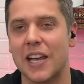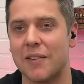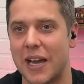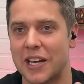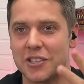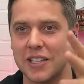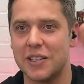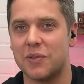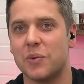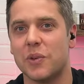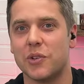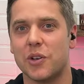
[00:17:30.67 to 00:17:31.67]
of actually
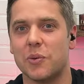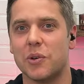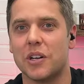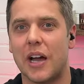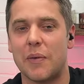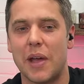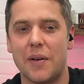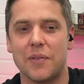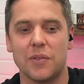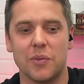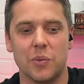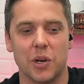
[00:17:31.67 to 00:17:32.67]
we'll, go, we'll go, we
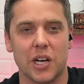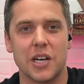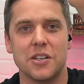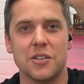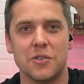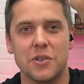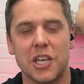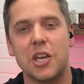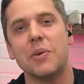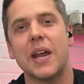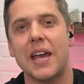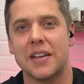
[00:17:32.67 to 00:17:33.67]
have we're gonna do
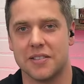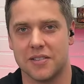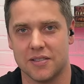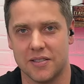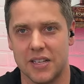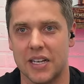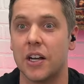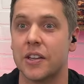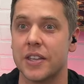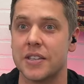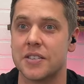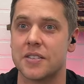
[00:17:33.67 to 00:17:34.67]
q and a's
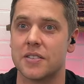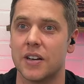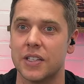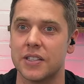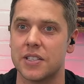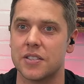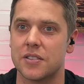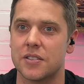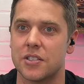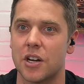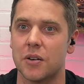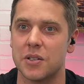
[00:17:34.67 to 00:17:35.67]
on this on this
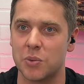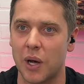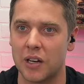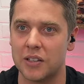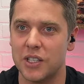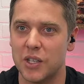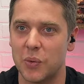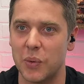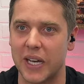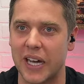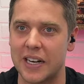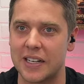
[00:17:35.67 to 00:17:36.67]
show as well we
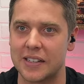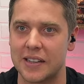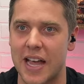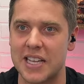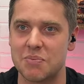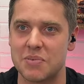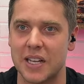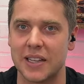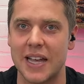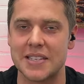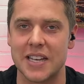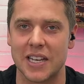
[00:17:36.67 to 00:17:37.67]
kind of did a last a
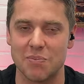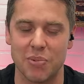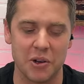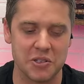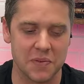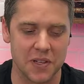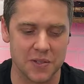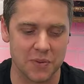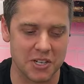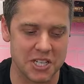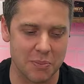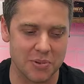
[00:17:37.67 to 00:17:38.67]
last second post for this
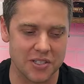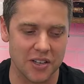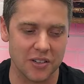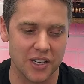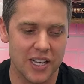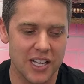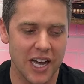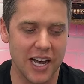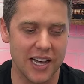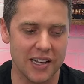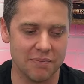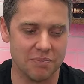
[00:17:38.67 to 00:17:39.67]
first episode
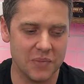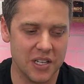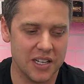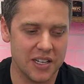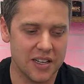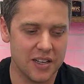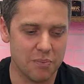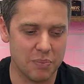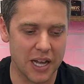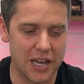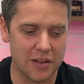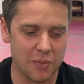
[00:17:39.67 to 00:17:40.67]
um,
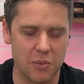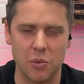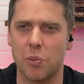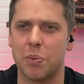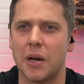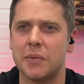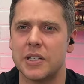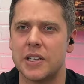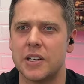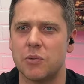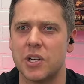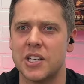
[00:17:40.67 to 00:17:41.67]
but we'll
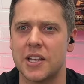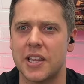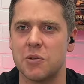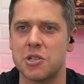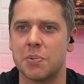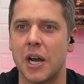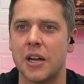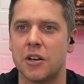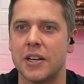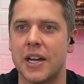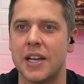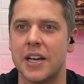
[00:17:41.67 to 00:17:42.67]
probably ridge i think we should probably
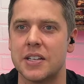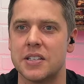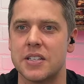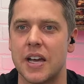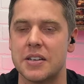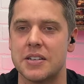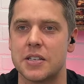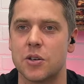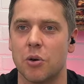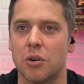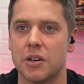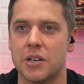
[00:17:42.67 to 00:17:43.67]
create a, a
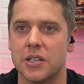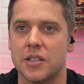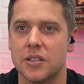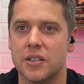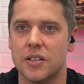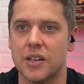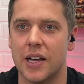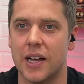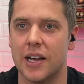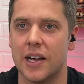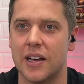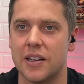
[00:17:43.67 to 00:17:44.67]
discord
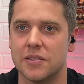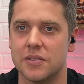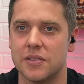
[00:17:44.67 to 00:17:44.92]
uh,